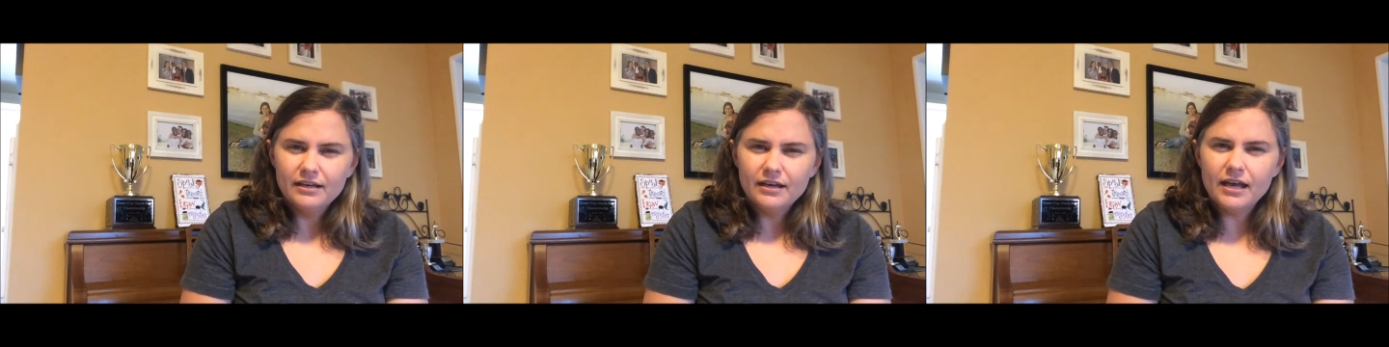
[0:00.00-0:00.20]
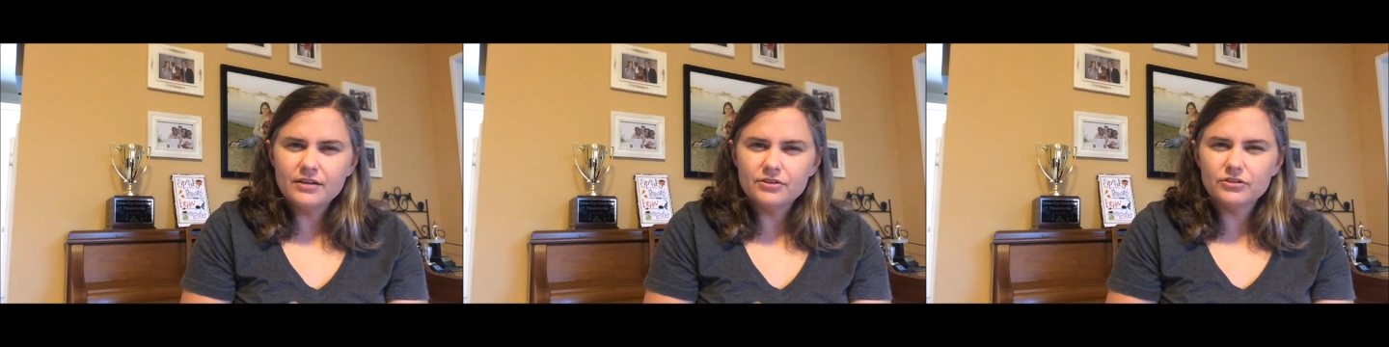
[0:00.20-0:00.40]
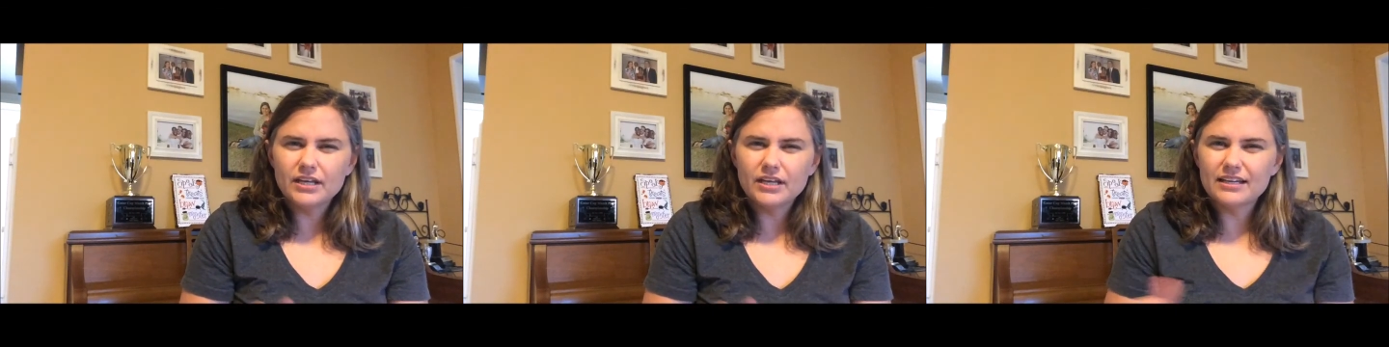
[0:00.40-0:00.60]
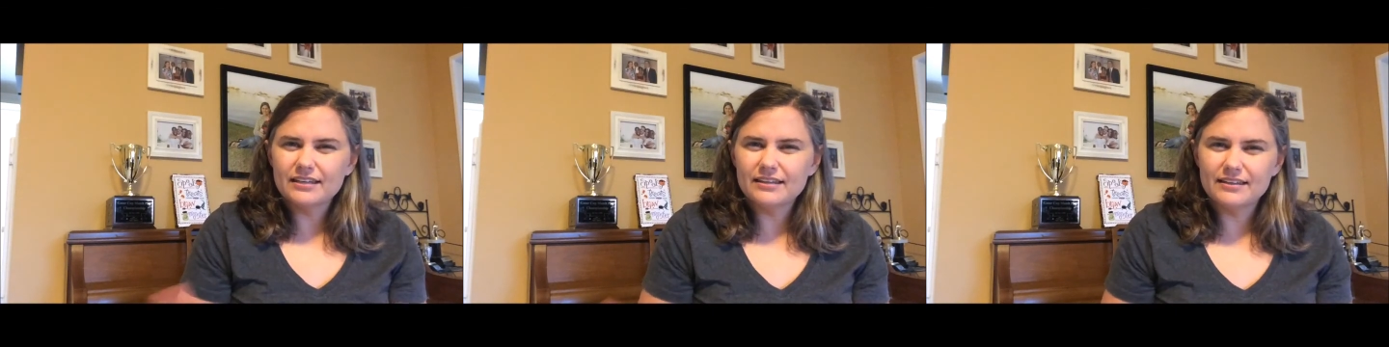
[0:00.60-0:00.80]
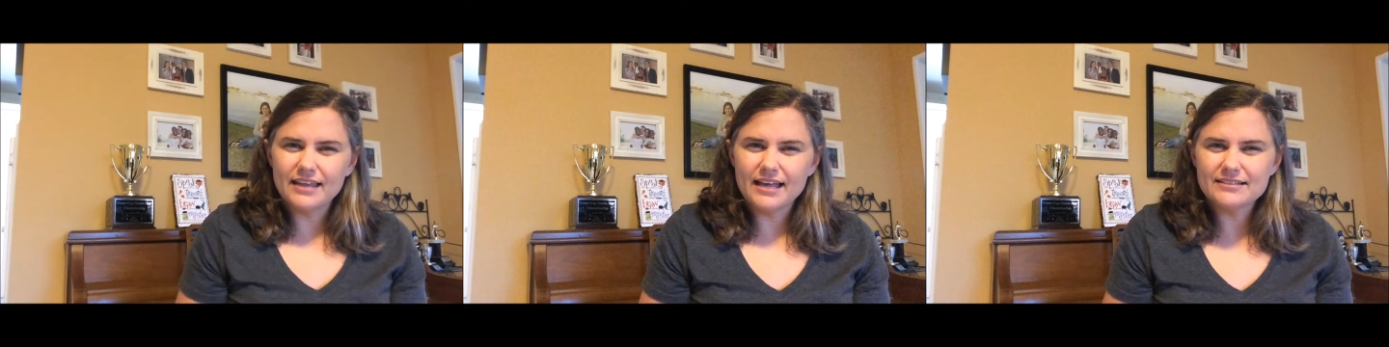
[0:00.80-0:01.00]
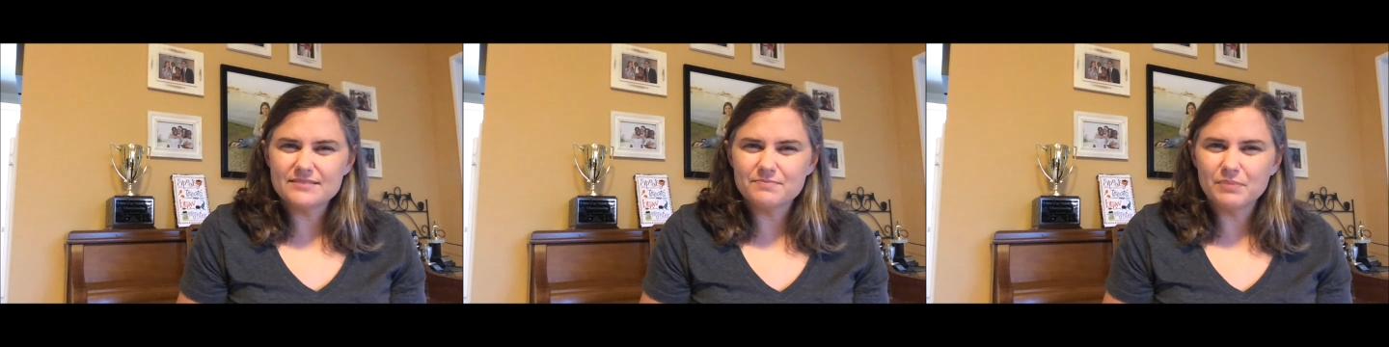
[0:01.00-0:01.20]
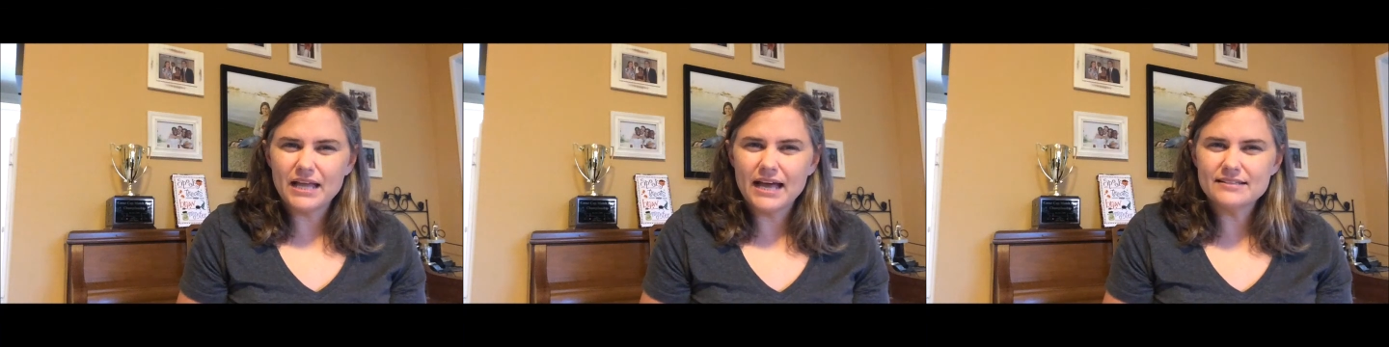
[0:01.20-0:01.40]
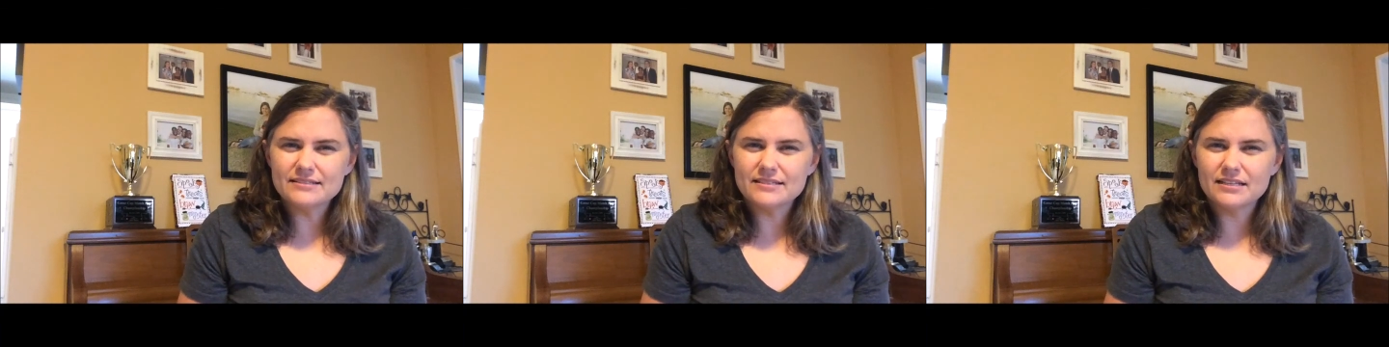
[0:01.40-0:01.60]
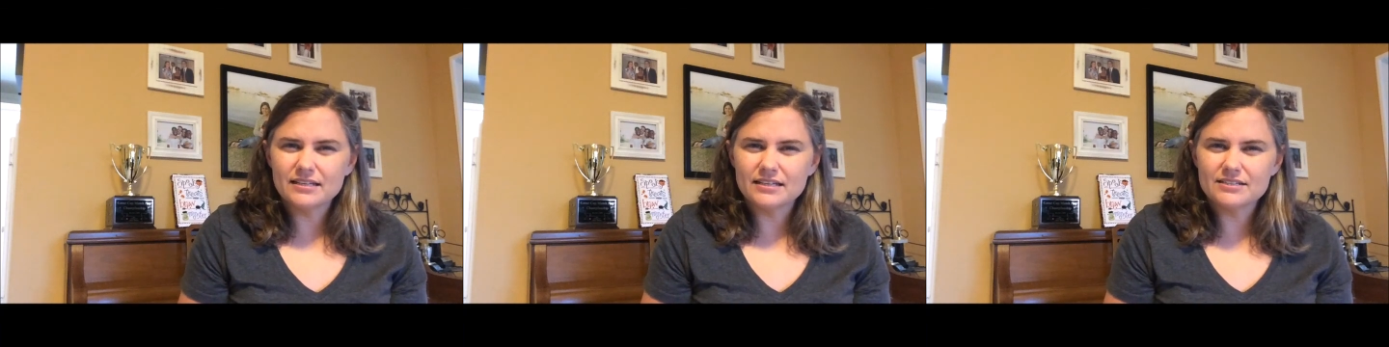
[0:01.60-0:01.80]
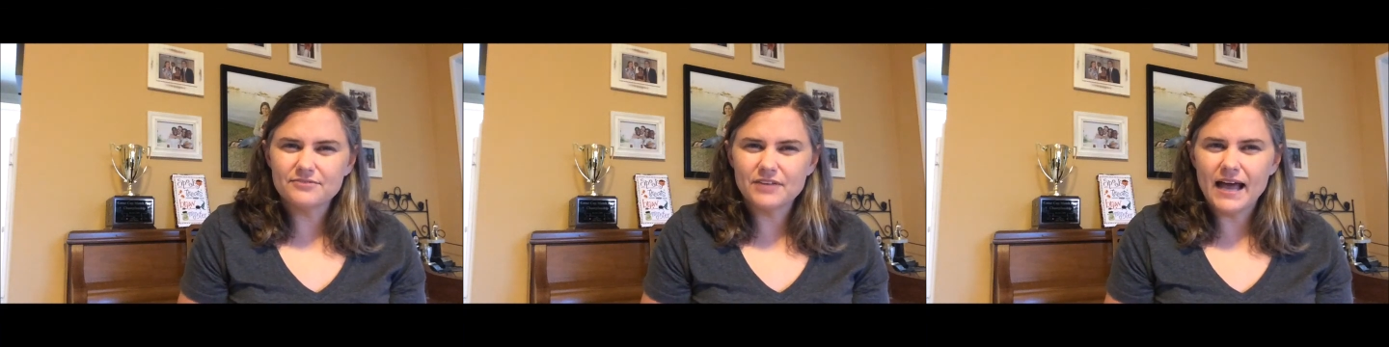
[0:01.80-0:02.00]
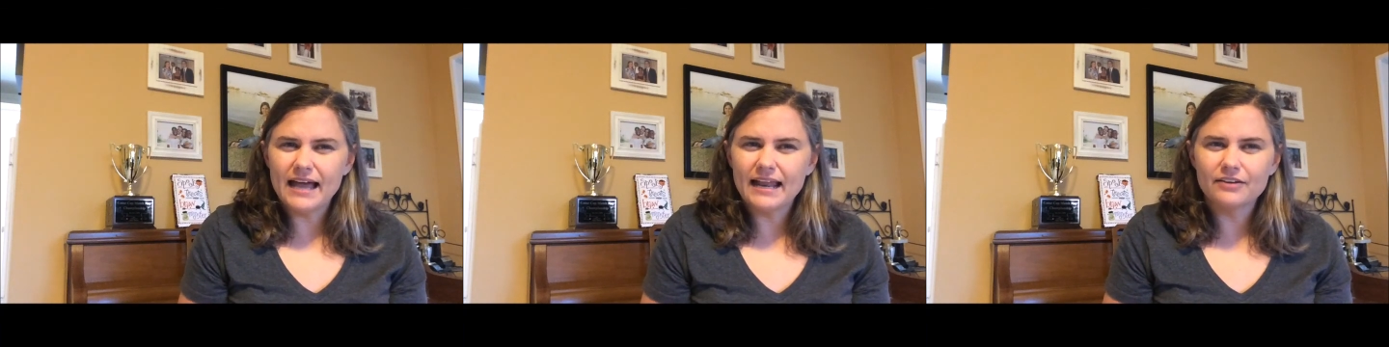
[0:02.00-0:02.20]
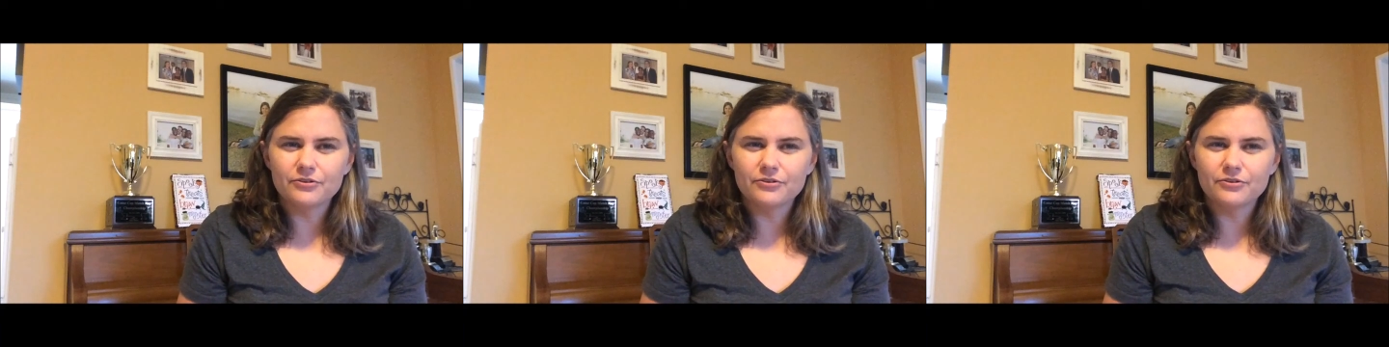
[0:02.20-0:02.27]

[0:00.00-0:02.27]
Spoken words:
and you're like, that's plastic, it's flat,